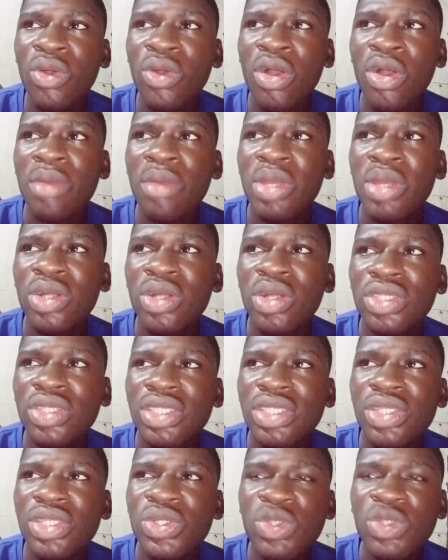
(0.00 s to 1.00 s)
Because
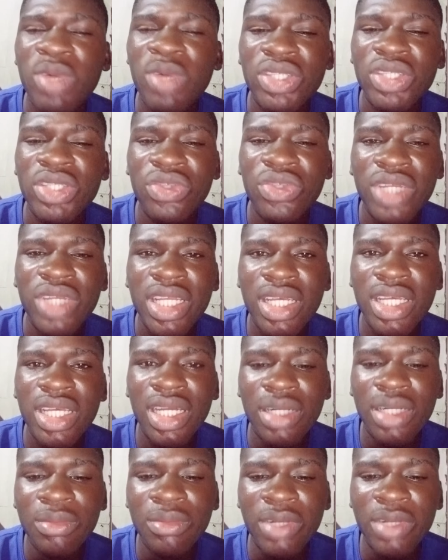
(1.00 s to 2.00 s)
YouTube hasn't really
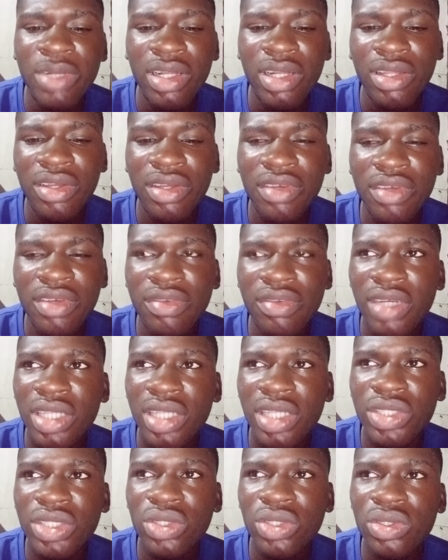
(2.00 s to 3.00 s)
clarified
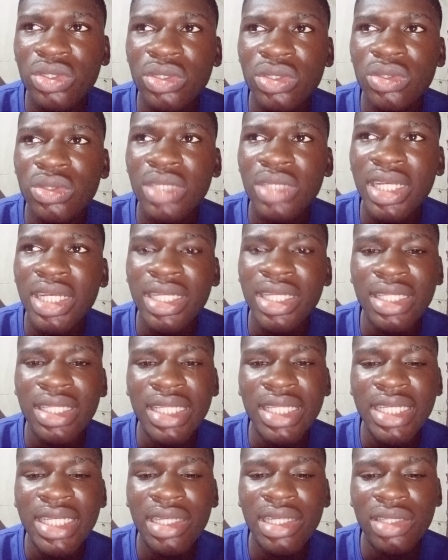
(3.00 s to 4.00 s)
or like
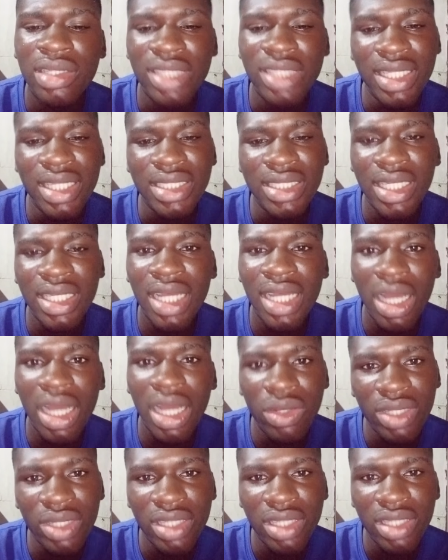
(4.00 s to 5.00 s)
laid out the entire
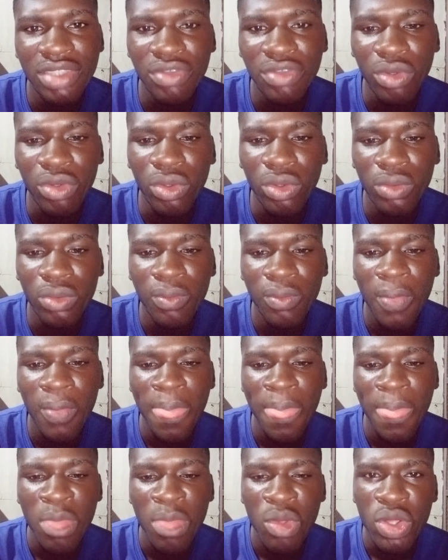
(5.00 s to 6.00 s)
outlines for
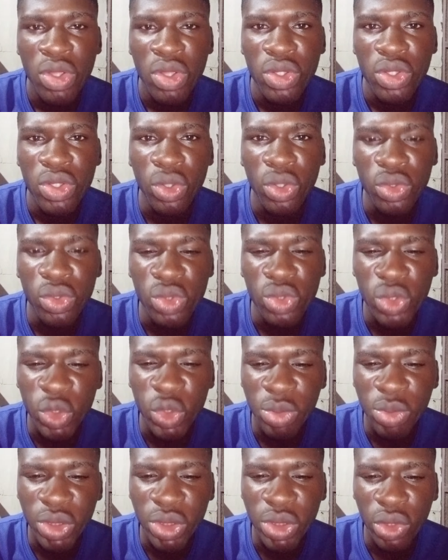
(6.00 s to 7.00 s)
your YouTube
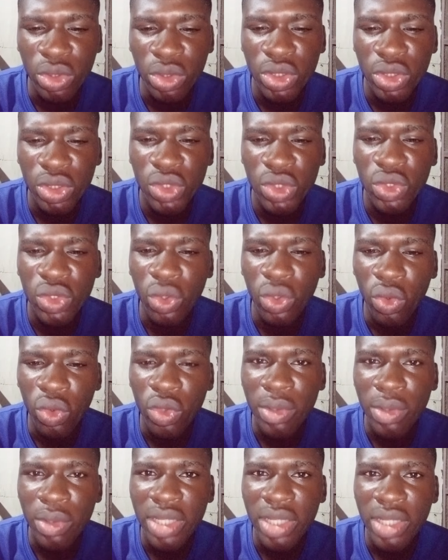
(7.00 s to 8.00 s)
shorts. So
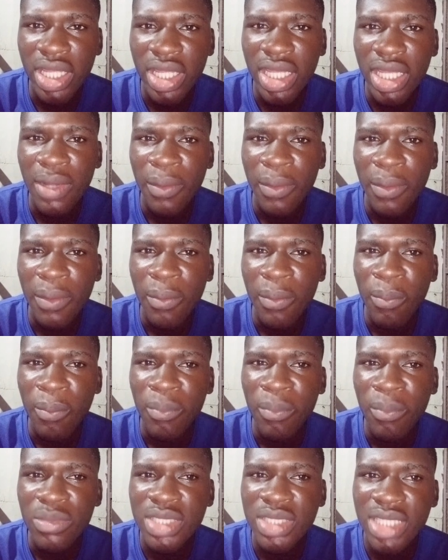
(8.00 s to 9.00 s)

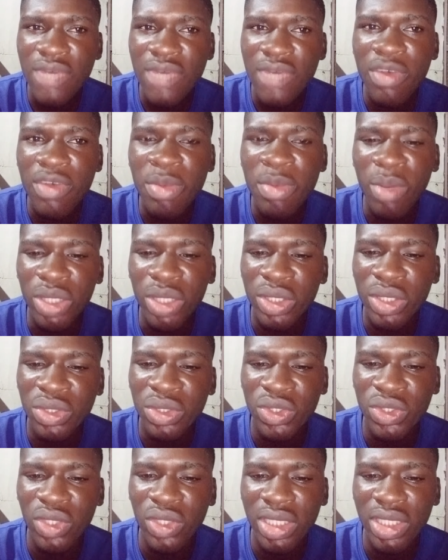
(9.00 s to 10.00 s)
several people are trying to
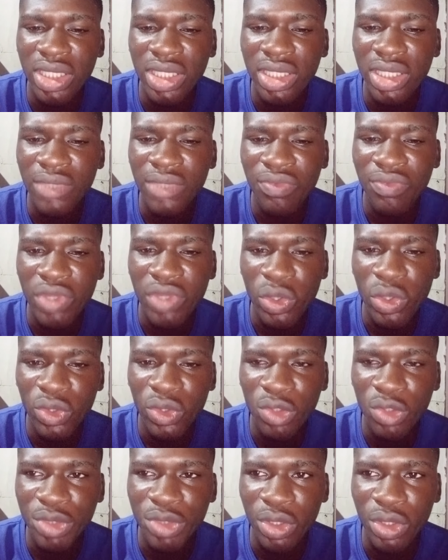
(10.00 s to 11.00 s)
study the YouTube
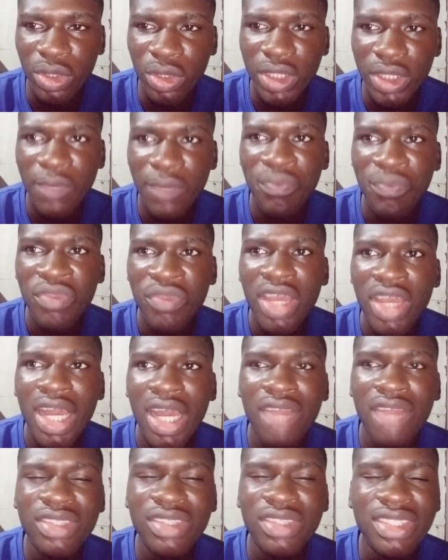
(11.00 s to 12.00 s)
shorts. I've
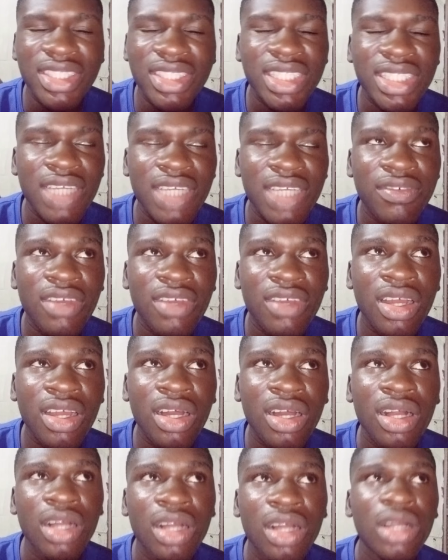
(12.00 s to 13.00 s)
seen several
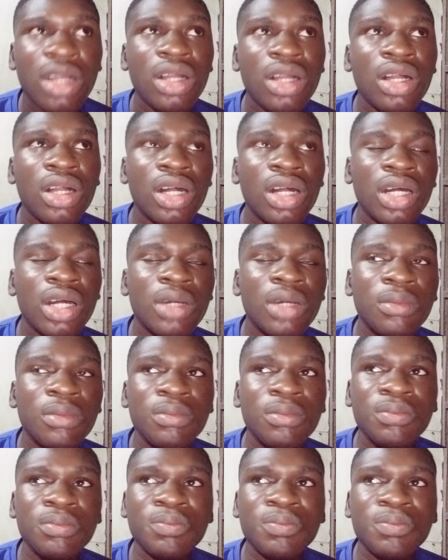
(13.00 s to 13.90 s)
um